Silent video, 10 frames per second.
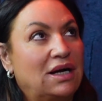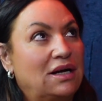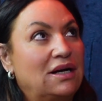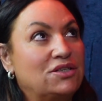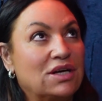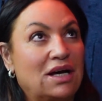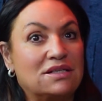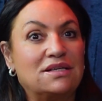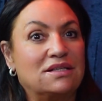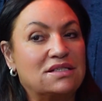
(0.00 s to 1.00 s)
I don't know how to
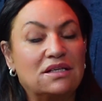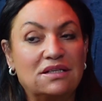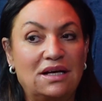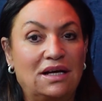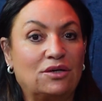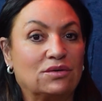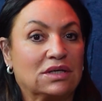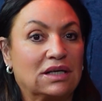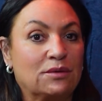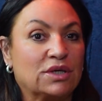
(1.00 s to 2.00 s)
say this
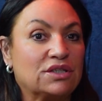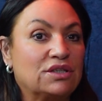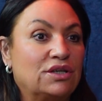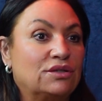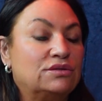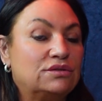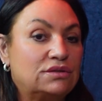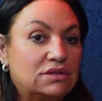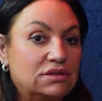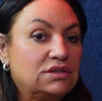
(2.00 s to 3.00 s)
eloquently, but,
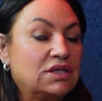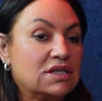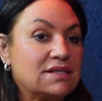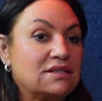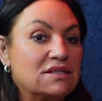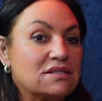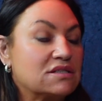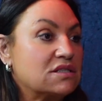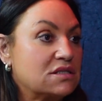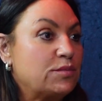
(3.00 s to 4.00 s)
nursing
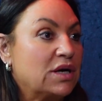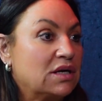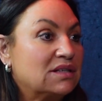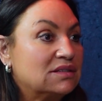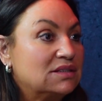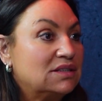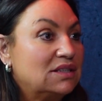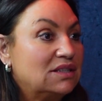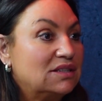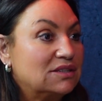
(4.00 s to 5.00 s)
doesn't inspire
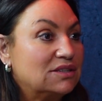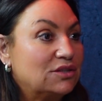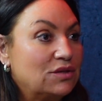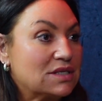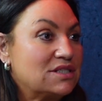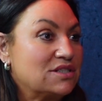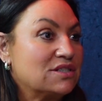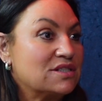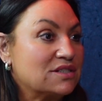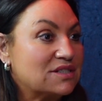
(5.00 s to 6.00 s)

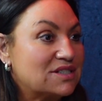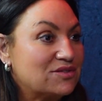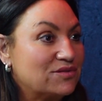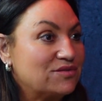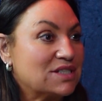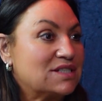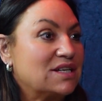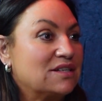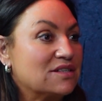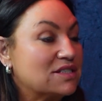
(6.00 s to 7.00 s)
questioners and risk
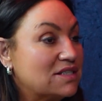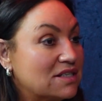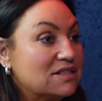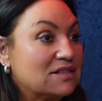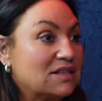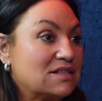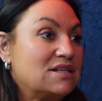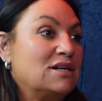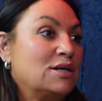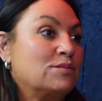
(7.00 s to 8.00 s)
takers. It didn't at that
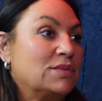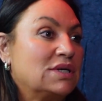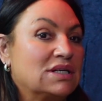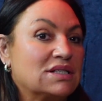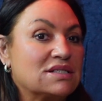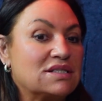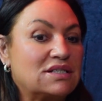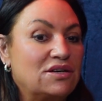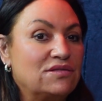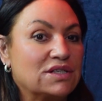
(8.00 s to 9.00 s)
time. Yeah. And
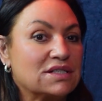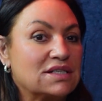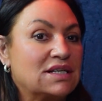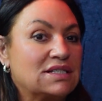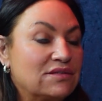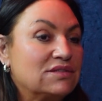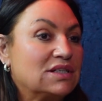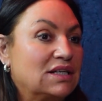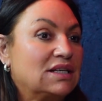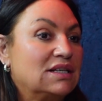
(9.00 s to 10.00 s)
confidence. And I
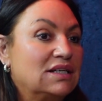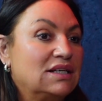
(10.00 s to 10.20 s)
definitely,